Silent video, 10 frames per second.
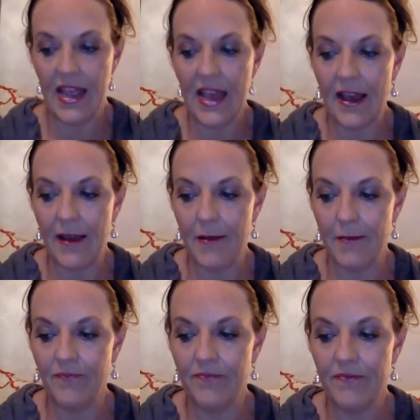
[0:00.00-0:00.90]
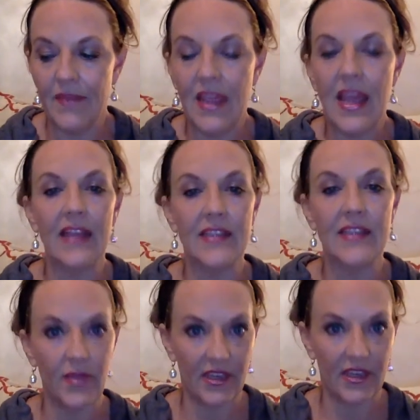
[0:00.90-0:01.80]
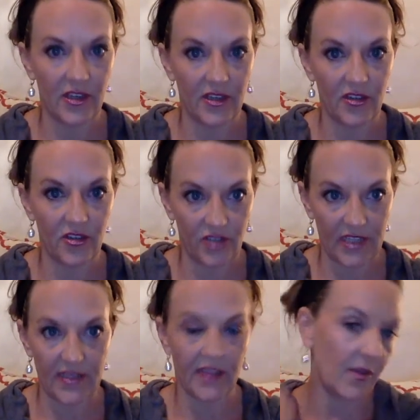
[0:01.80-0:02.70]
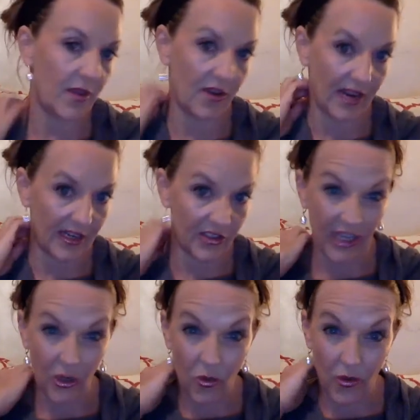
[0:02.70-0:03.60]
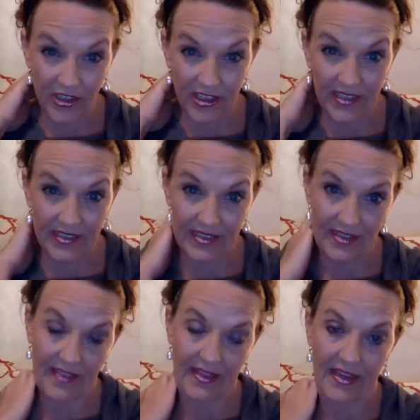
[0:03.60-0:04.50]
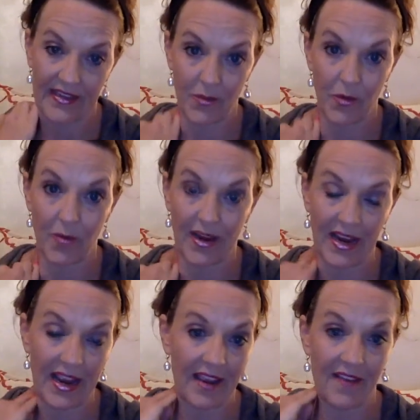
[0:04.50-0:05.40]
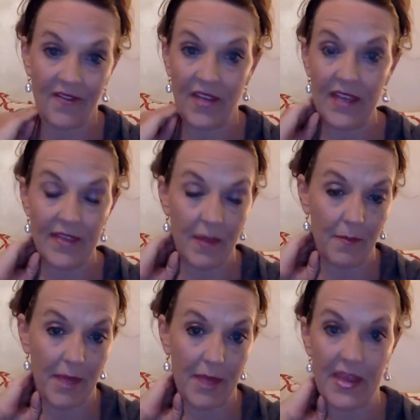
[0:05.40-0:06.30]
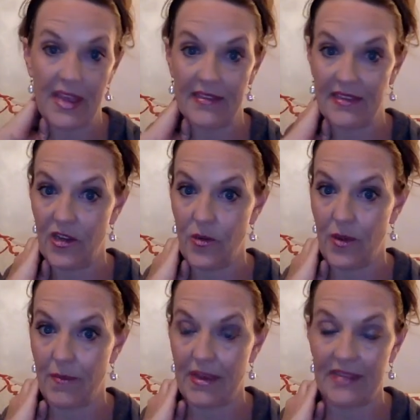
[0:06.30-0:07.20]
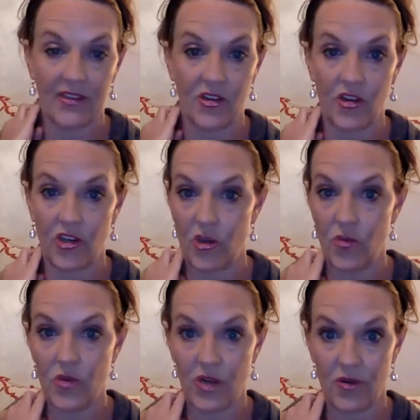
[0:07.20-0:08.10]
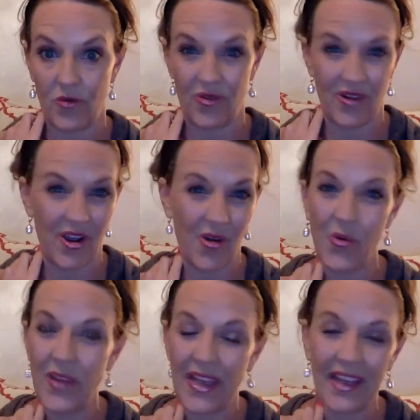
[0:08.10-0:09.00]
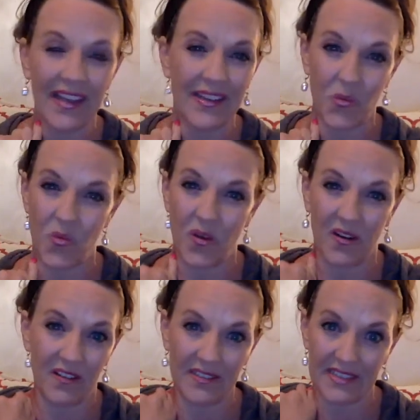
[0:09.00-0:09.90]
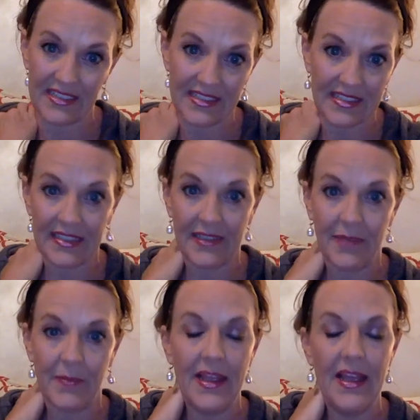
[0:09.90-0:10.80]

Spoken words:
And so then she's also there to answer any questions that the customer may have that maybe as a new ambassador, you don't know yet what all's in Slim.